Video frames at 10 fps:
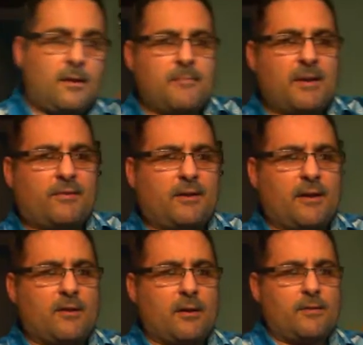basically the
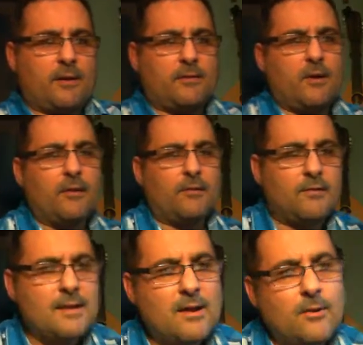color of the guitar is.
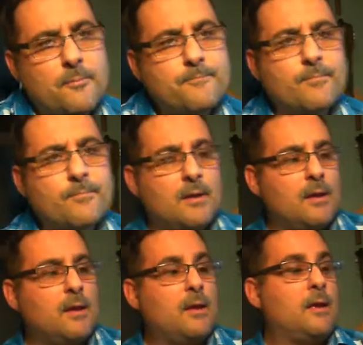Now,
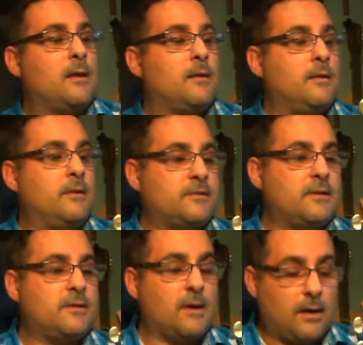this
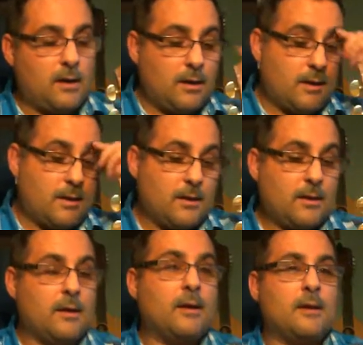guitar
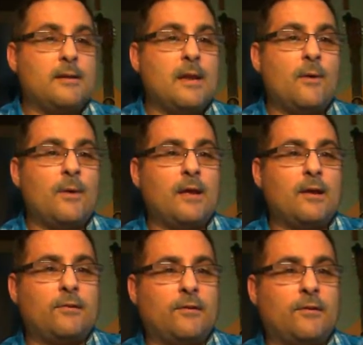now
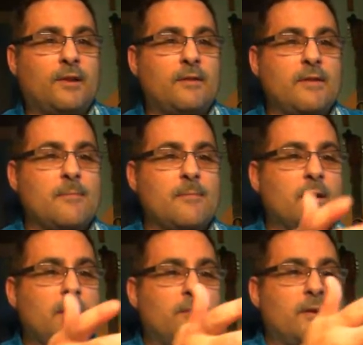has a set of Yamaha
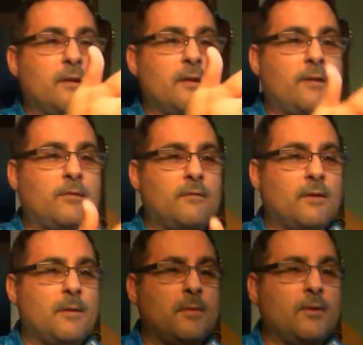keys on it as of a
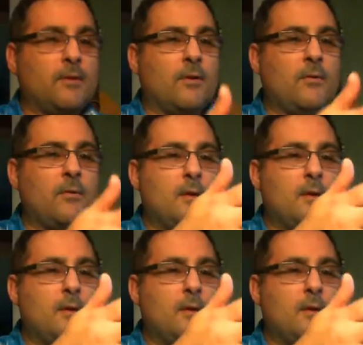couple of years ago.